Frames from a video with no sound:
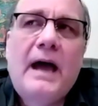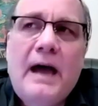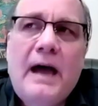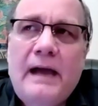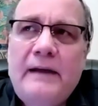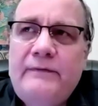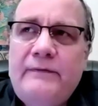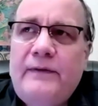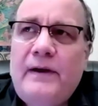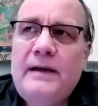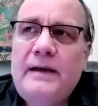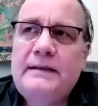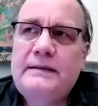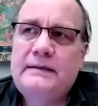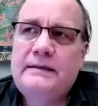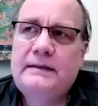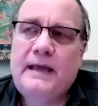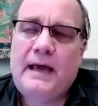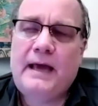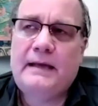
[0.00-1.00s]
I
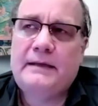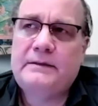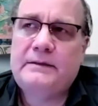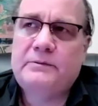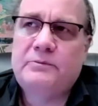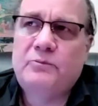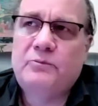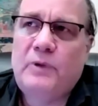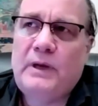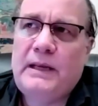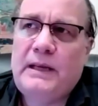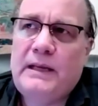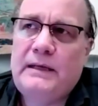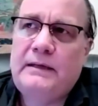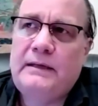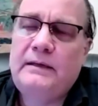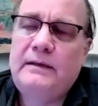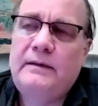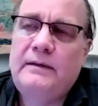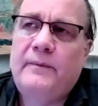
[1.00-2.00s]
find that
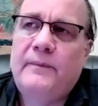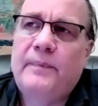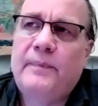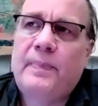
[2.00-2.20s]
when